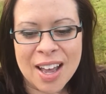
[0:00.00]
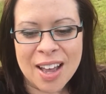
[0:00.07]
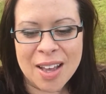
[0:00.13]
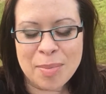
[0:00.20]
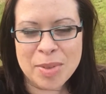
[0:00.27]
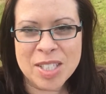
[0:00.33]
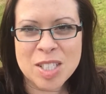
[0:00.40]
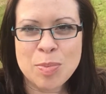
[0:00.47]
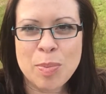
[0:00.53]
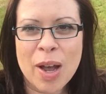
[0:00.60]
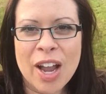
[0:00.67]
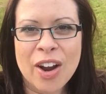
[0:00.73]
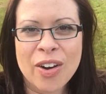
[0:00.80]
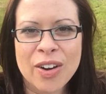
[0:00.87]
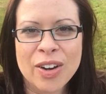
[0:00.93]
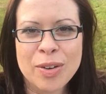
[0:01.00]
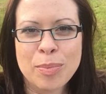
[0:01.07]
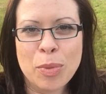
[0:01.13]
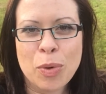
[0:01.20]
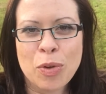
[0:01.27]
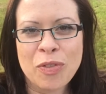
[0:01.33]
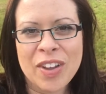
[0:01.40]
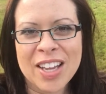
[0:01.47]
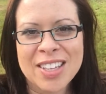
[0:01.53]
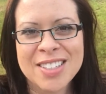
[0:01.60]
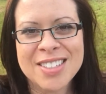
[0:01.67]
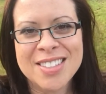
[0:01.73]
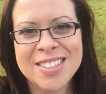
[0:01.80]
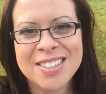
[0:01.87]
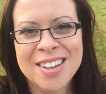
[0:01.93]
um, inspire and
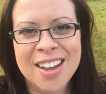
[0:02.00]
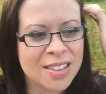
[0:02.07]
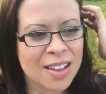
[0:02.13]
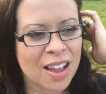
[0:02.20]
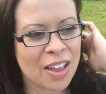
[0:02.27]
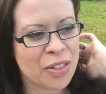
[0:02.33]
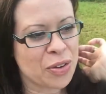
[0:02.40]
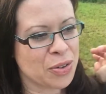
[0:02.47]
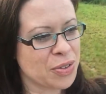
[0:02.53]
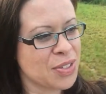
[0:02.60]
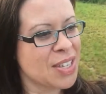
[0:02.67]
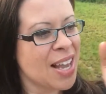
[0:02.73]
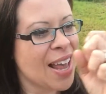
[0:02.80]
motivate others.